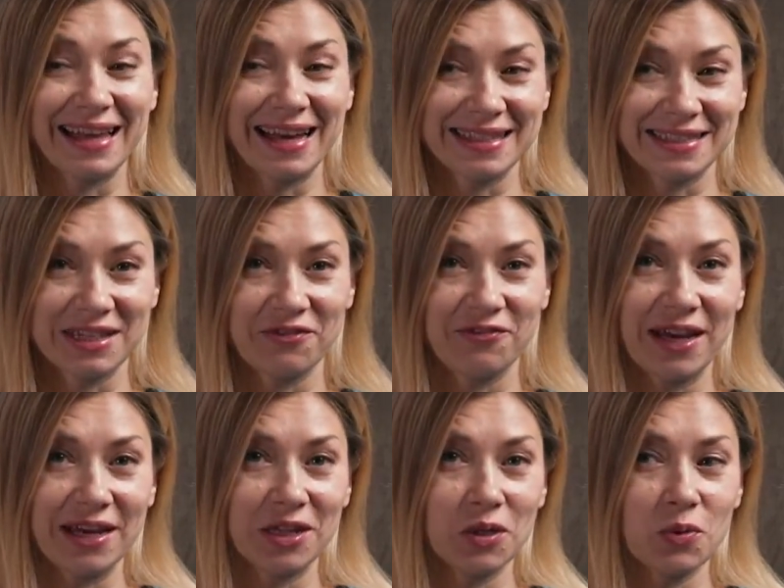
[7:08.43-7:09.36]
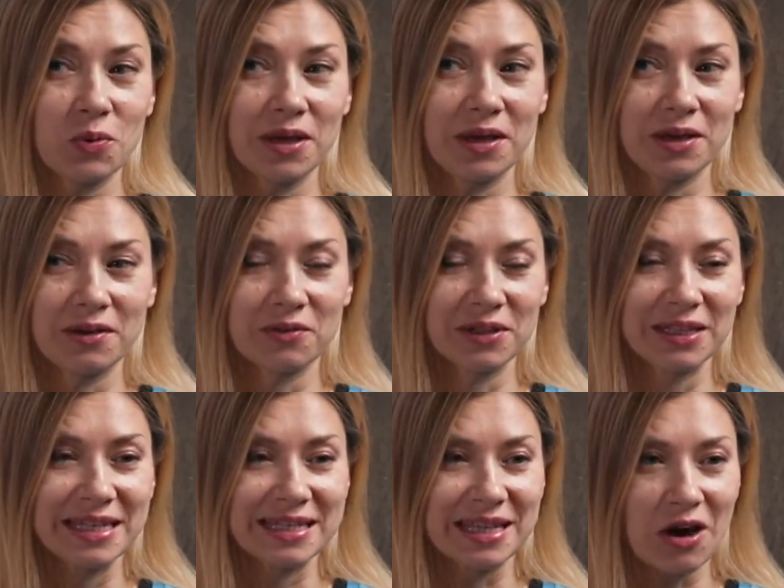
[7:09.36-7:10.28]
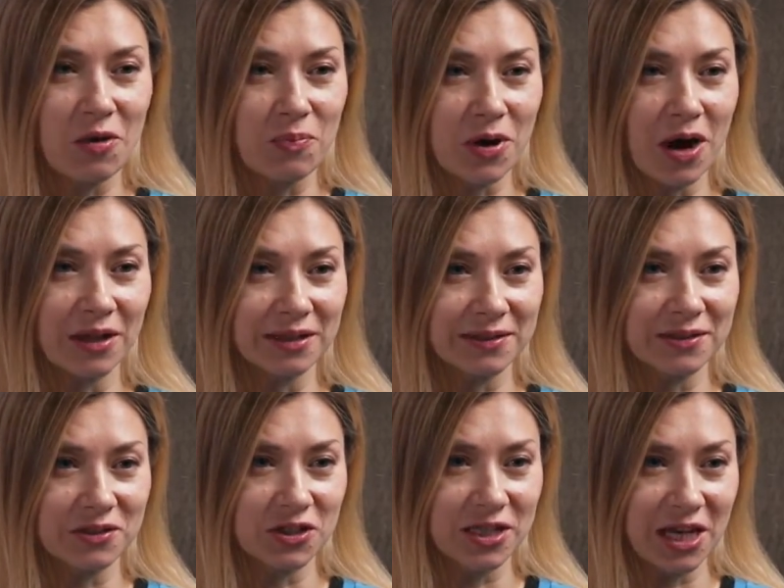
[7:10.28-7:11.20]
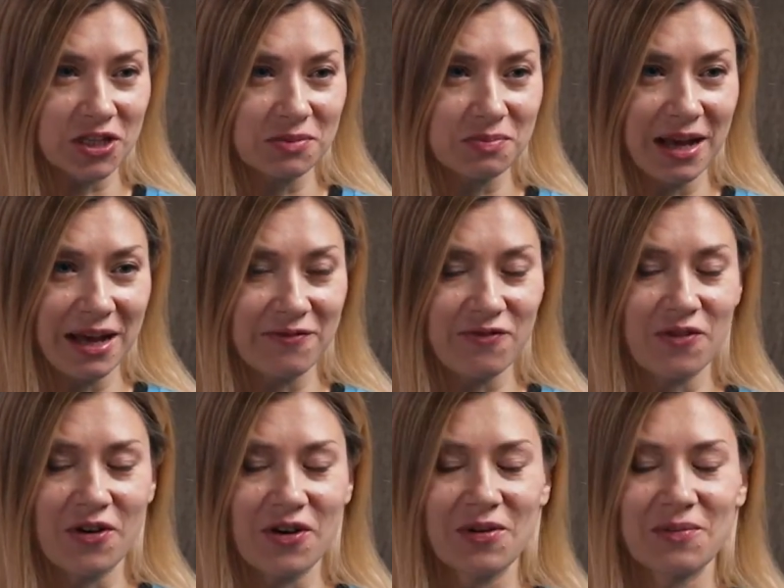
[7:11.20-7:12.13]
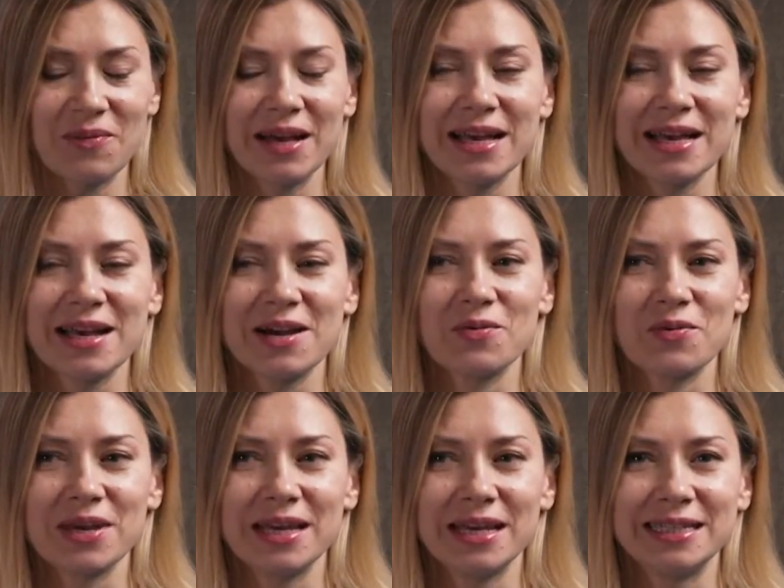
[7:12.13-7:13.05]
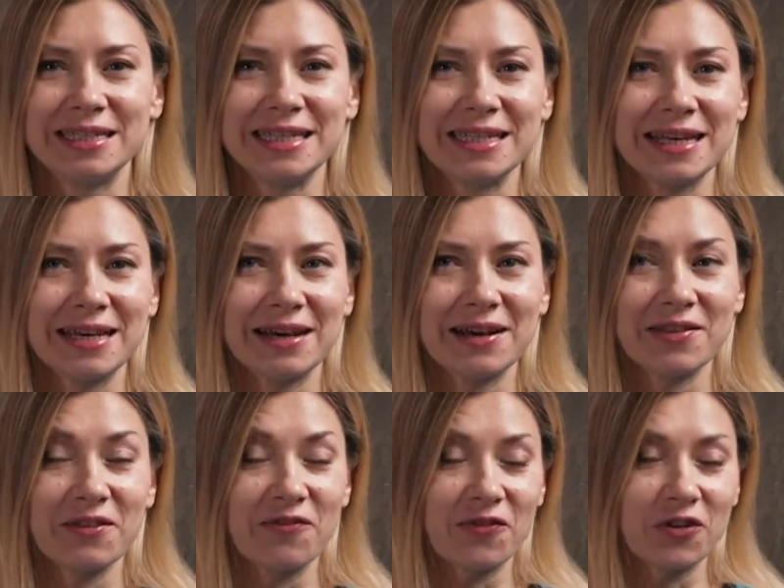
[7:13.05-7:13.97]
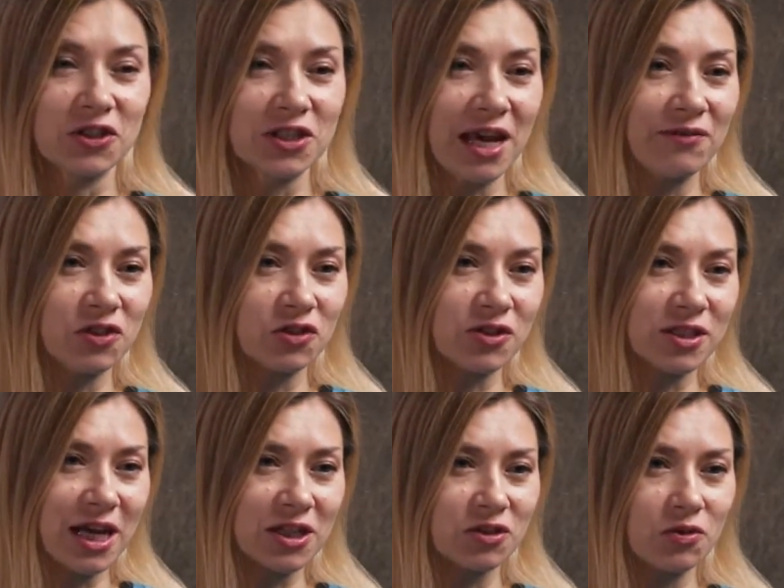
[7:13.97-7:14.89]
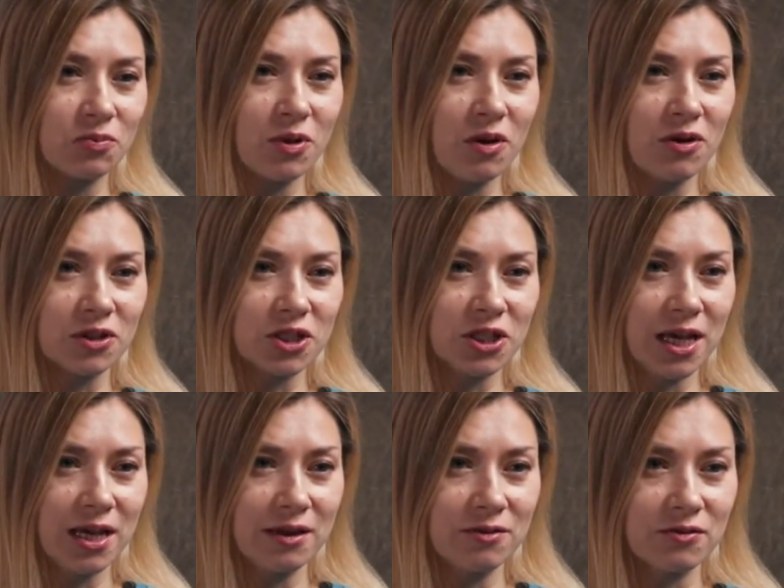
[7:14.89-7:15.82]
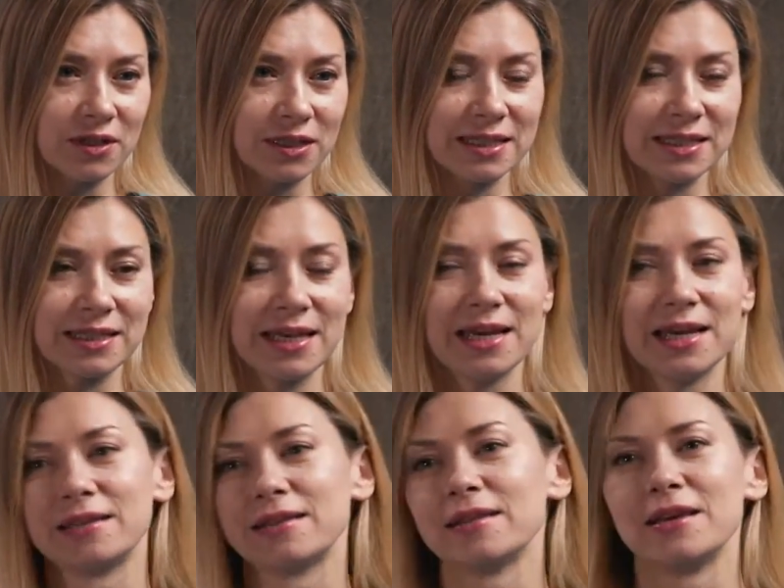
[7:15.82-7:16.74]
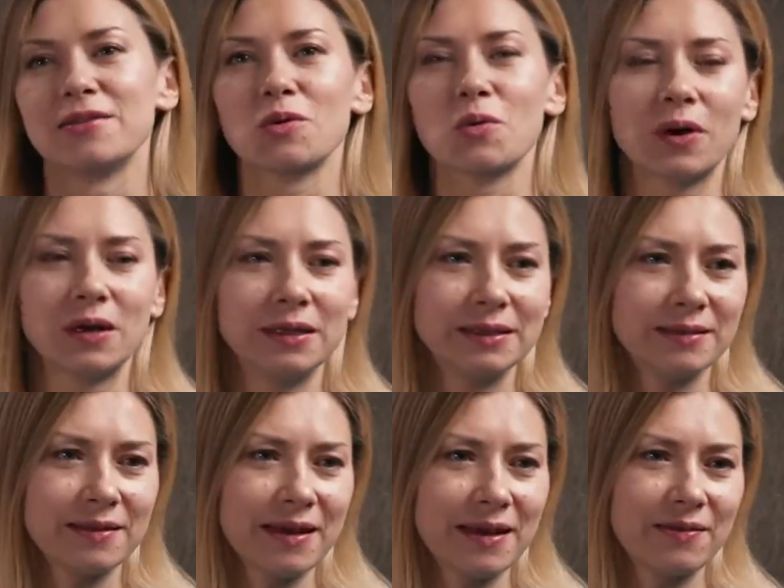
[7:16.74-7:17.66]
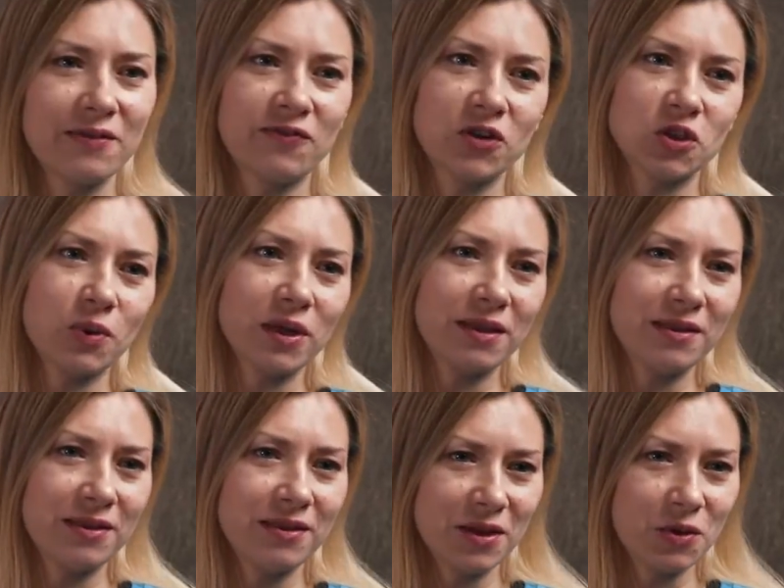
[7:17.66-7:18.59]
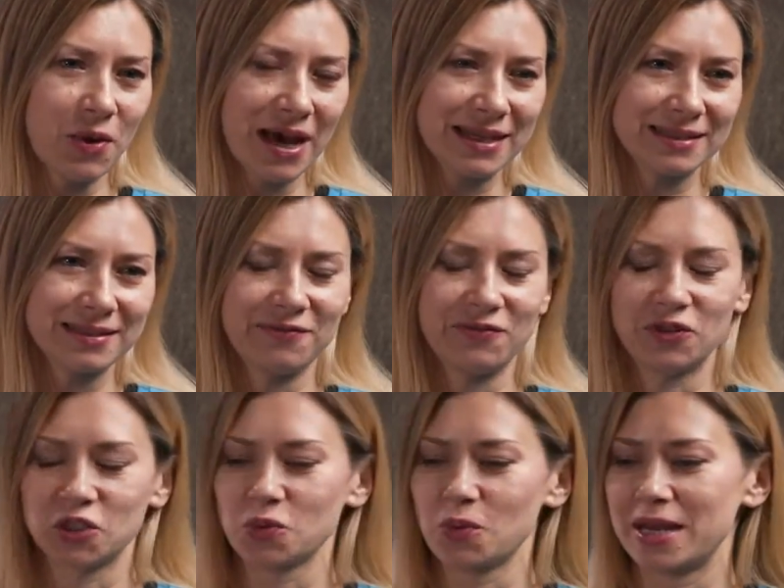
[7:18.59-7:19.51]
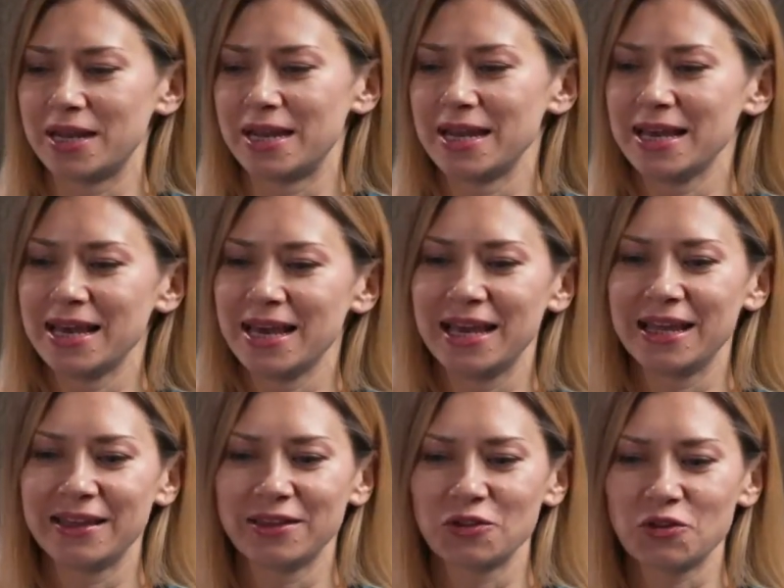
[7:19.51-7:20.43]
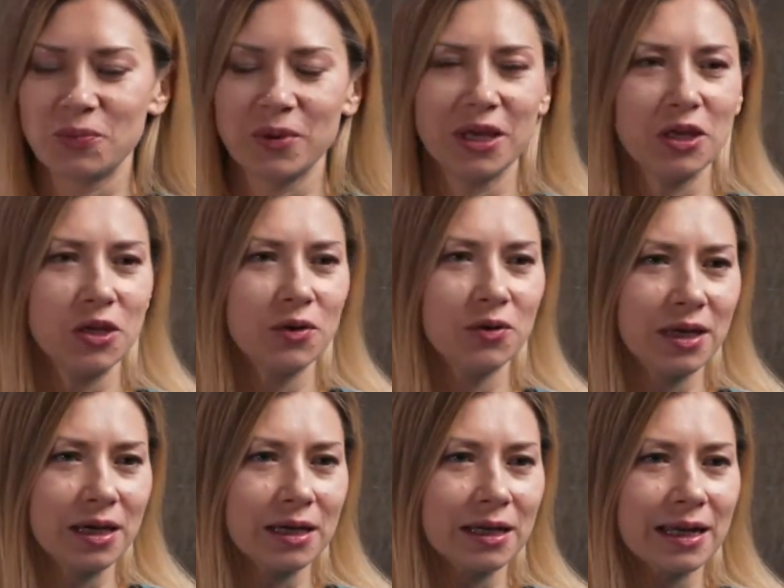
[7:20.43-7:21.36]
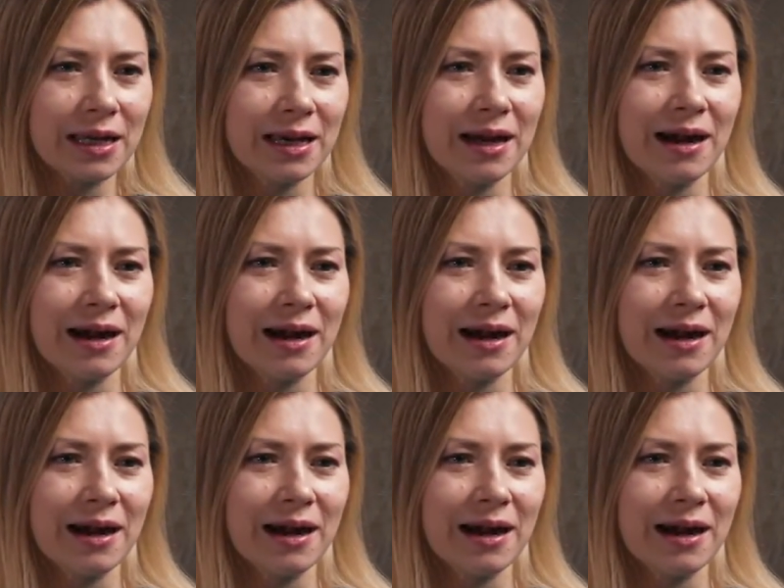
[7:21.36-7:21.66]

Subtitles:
last year finally we released our product, the transaction platform. We did the first ever transaction on blockchain in real estate in the world, then the first one in the US, the first one in the European Union.